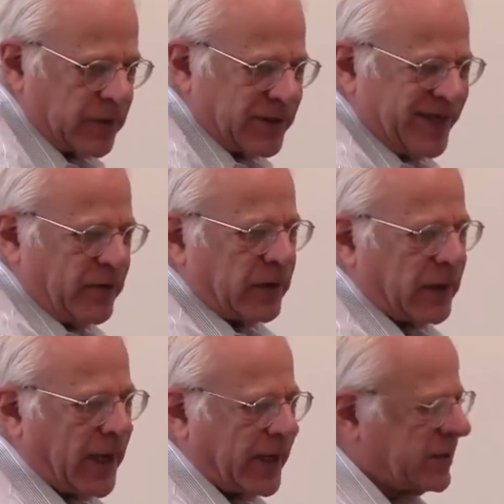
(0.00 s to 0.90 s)

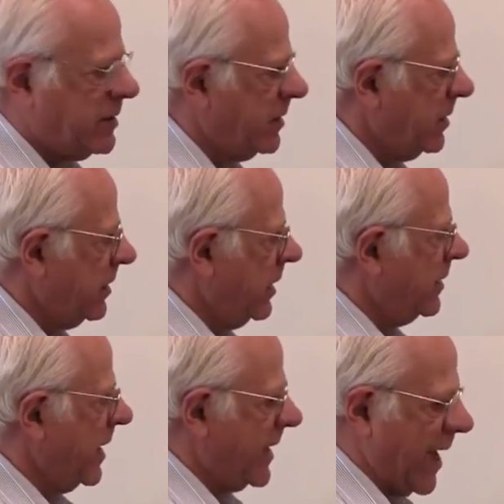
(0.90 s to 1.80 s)
materialized
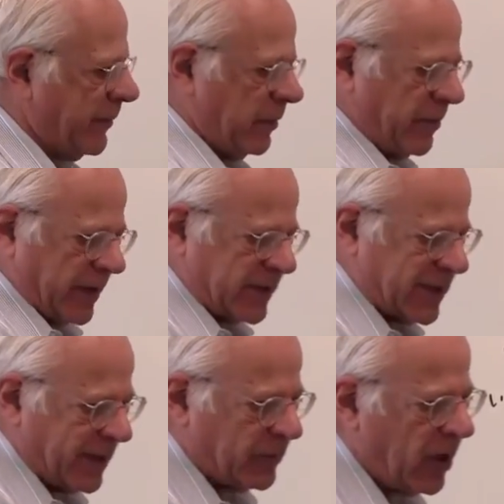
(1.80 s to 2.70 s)
in that apple. By the
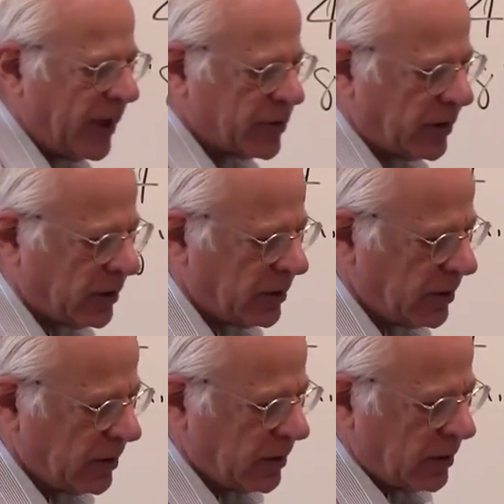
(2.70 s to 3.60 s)
same logic,
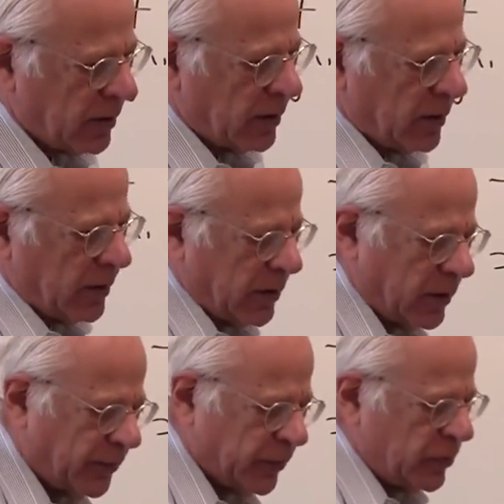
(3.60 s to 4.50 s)

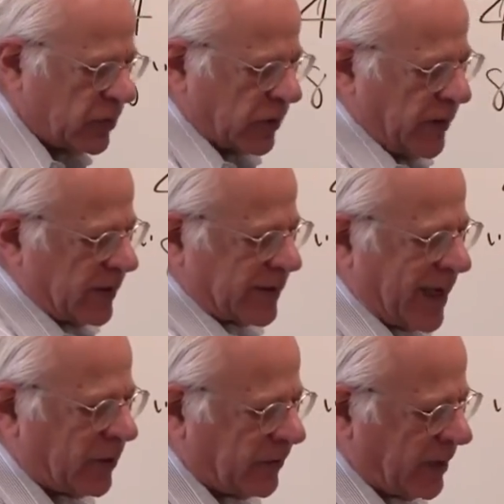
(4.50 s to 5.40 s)
the producer and
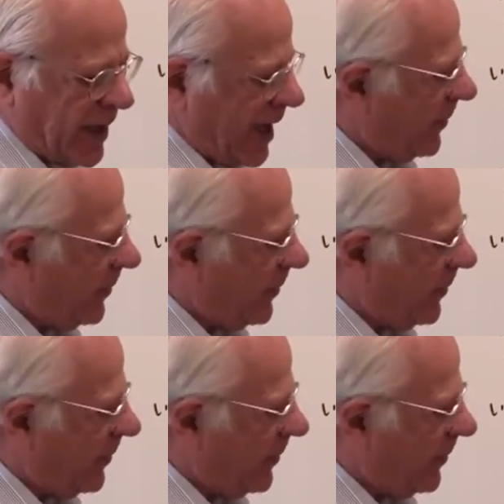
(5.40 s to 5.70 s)
seller of the